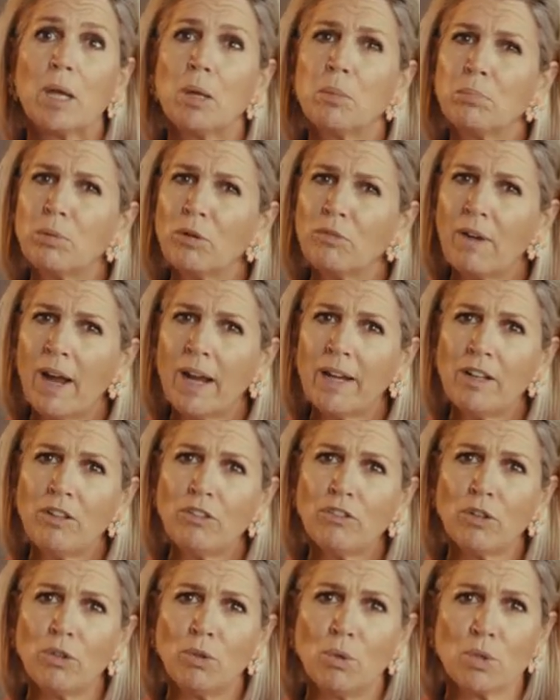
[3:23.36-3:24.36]
providing
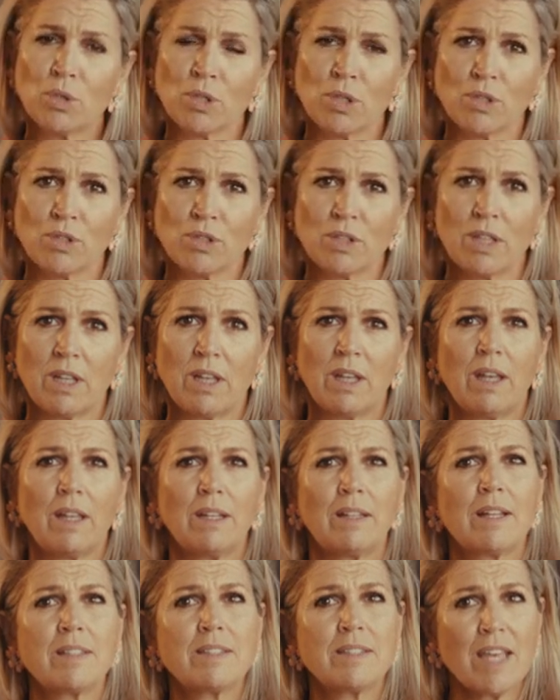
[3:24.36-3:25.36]
solutions
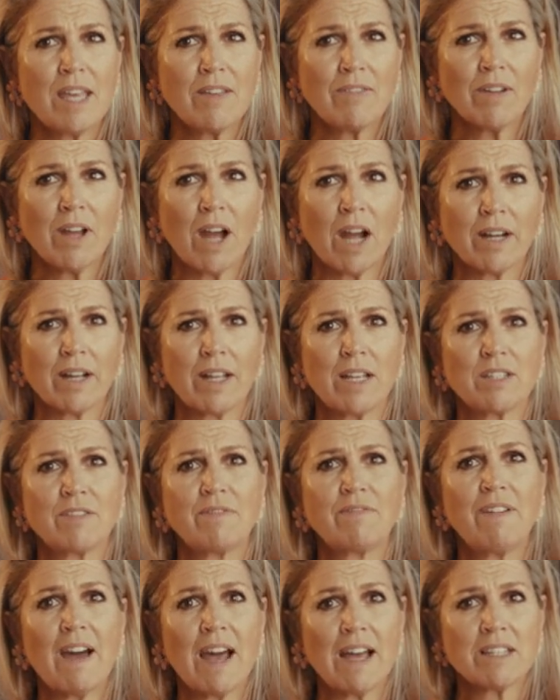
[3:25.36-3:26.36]
that safeguard its
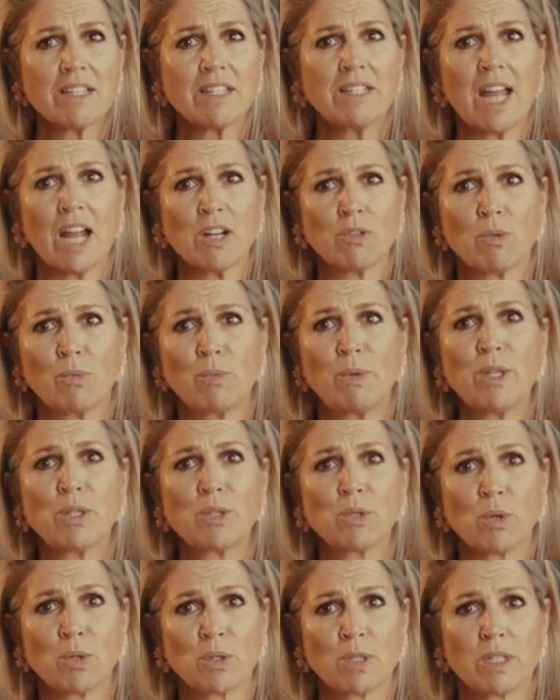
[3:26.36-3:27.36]
vast natural
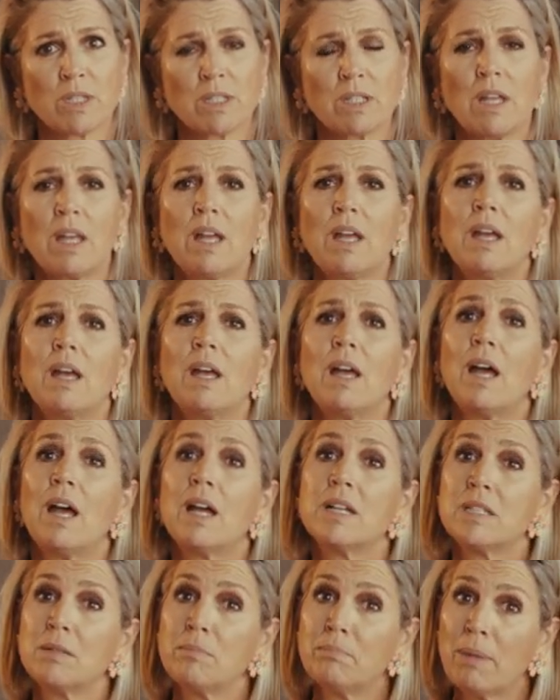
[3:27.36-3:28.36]
resources
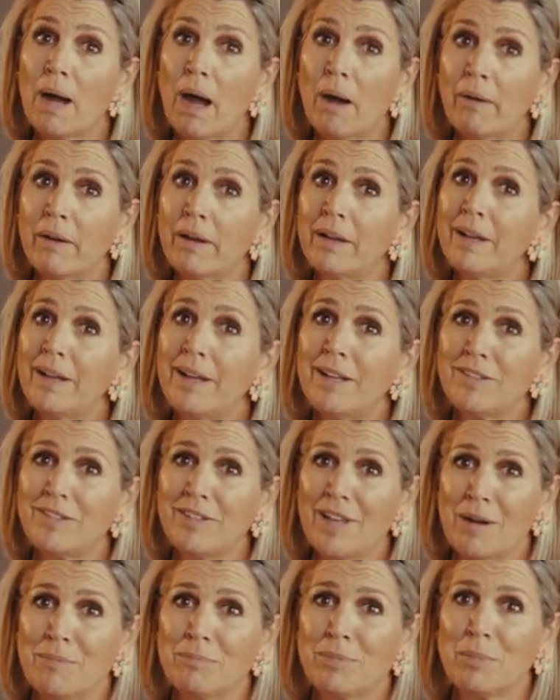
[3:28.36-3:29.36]
and empower its
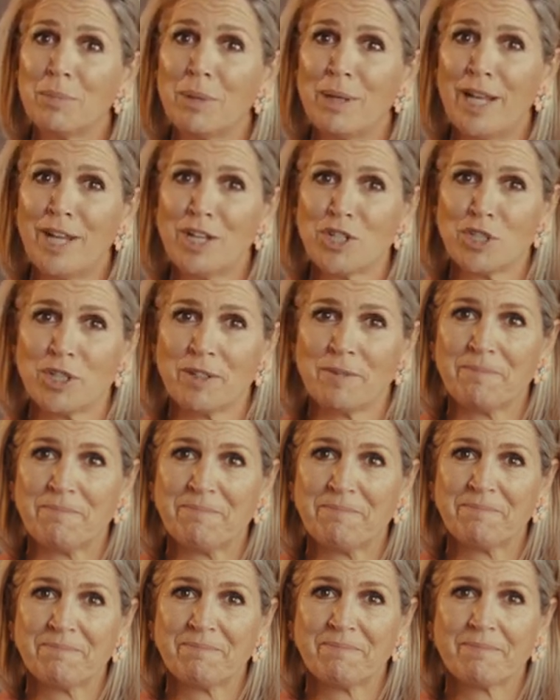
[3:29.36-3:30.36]
young population.
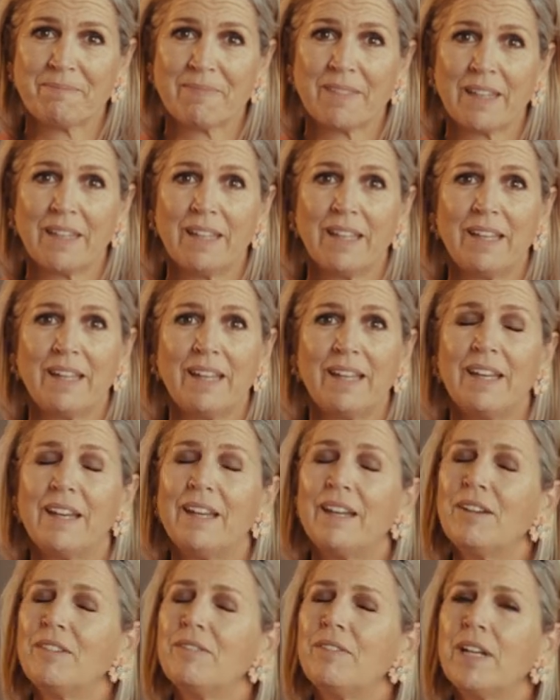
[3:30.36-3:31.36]

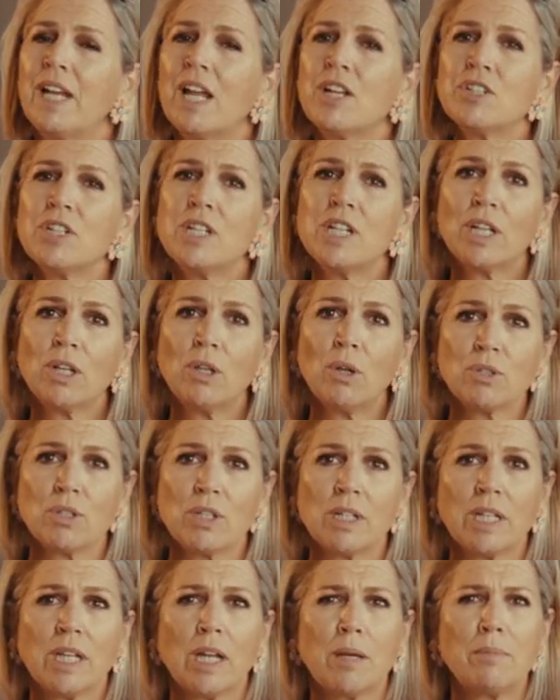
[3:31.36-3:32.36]
Financial
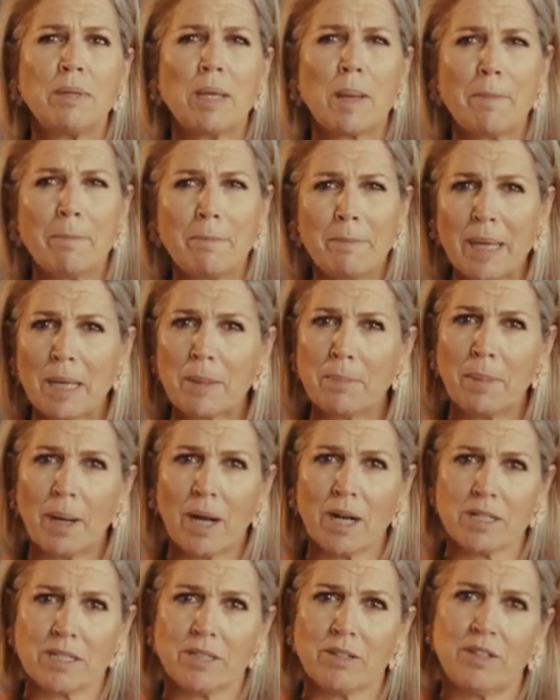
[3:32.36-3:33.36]
inclusion can be a big
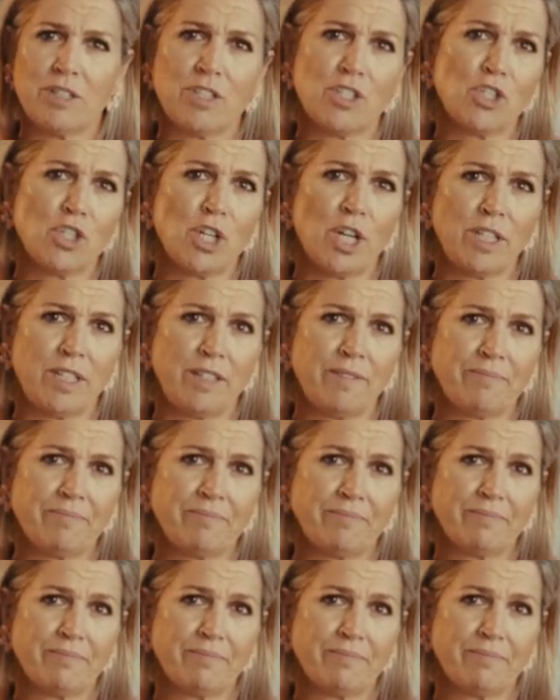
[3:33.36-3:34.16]
part of this journey.